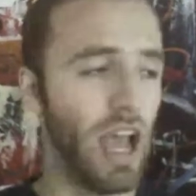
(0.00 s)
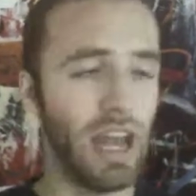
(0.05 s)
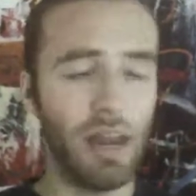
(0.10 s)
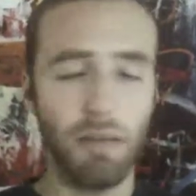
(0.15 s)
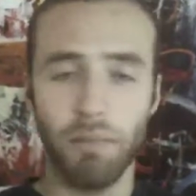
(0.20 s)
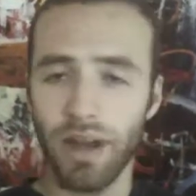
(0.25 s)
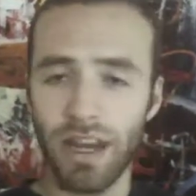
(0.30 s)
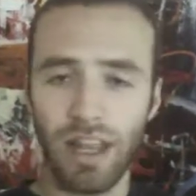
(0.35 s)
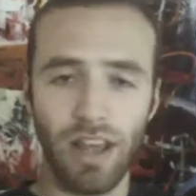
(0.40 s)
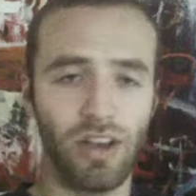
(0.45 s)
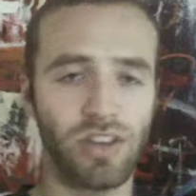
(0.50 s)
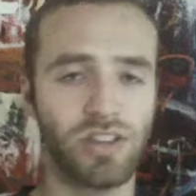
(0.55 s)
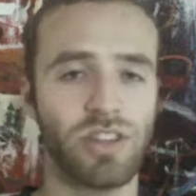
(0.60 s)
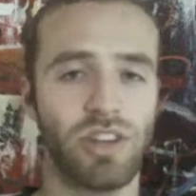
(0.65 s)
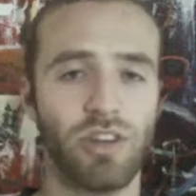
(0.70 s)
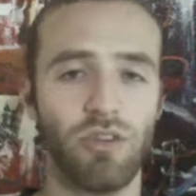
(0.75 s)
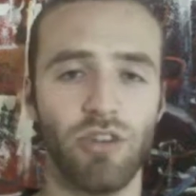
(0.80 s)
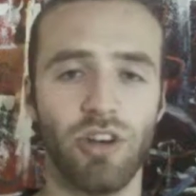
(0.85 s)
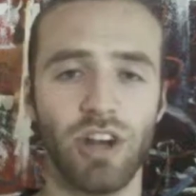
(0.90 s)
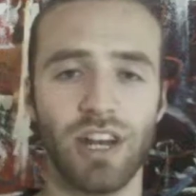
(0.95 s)
anybody else
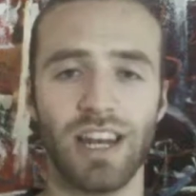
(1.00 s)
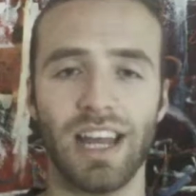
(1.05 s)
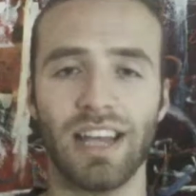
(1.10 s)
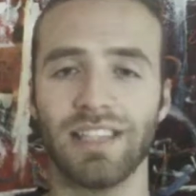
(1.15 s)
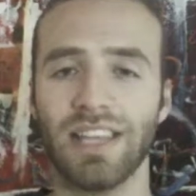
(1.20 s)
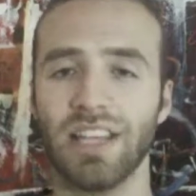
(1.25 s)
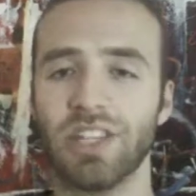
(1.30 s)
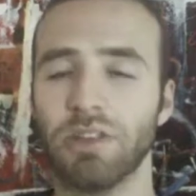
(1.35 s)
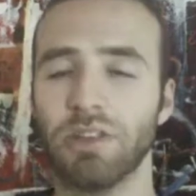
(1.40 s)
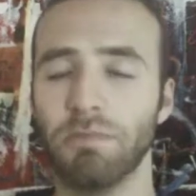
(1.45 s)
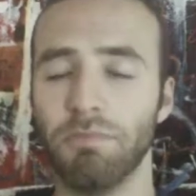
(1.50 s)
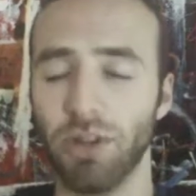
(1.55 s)
in the organization,